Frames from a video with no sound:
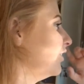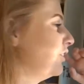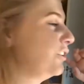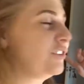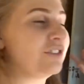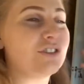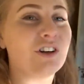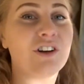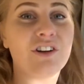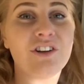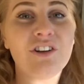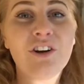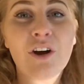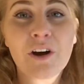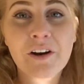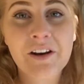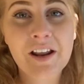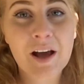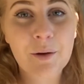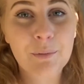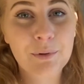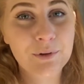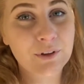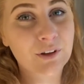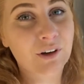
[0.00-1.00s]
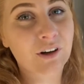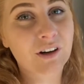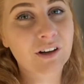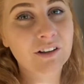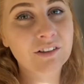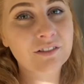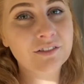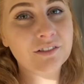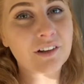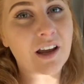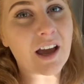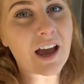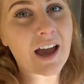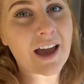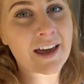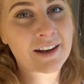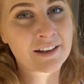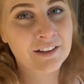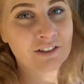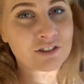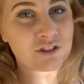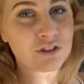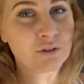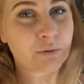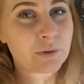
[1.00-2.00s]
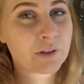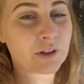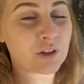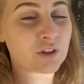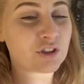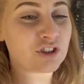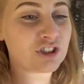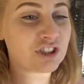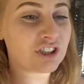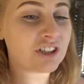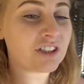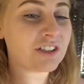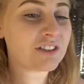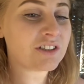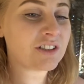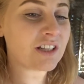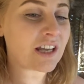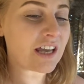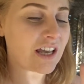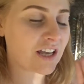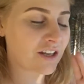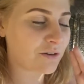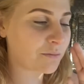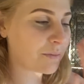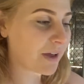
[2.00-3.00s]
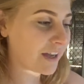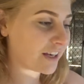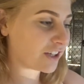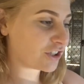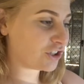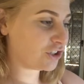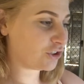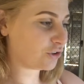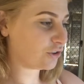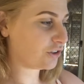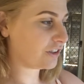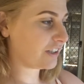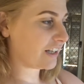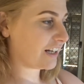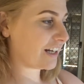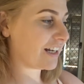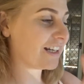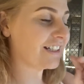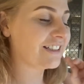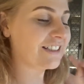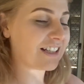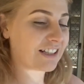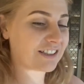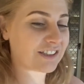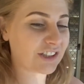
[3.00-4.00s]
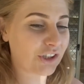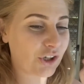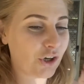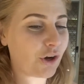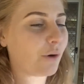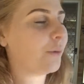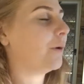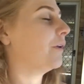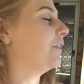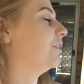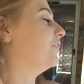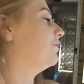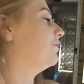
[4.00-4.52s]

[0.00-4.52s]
who's got no nappy on and is doing a shit and make sure that he doesn't go on